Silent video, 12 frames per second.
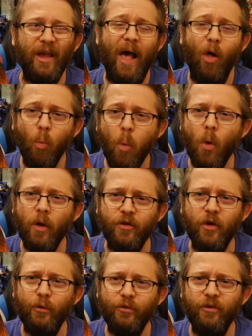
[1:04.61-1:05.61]
like
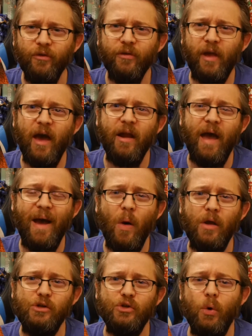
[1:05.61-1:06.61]
Hellboy doses is kind of
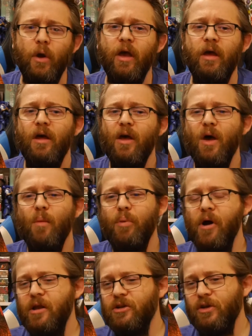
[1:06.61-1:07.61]
how I enjoy it.
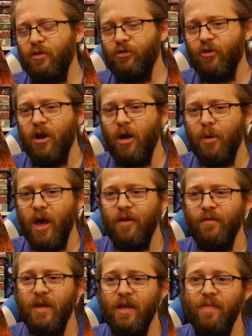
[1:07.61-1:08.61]
But, you know, straight up
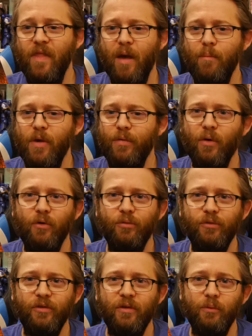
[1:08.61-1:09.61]
kind of in that
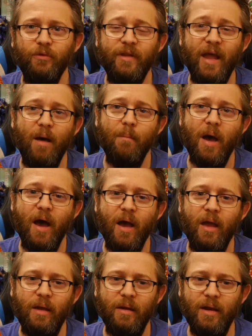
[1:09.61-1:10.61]
mythos was not
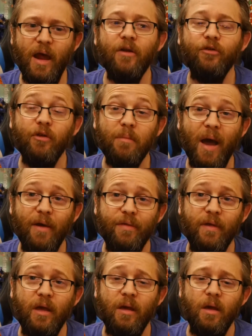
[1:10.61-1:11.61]
necessarily my
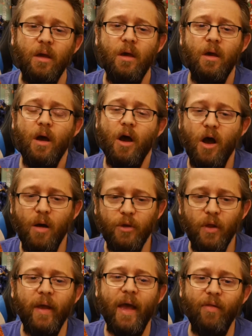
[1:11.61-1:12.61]
thing. I
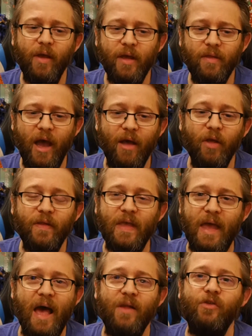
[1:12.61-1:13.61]
like
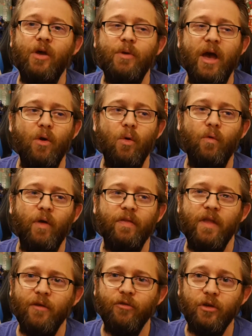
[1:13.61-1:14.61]
the concept. I don't
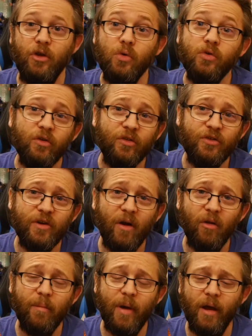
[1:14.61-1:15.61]
like the execution is
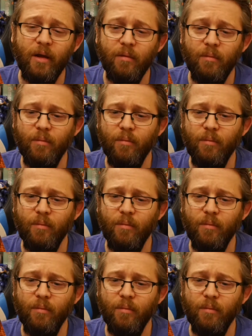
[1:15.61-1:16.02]
generally my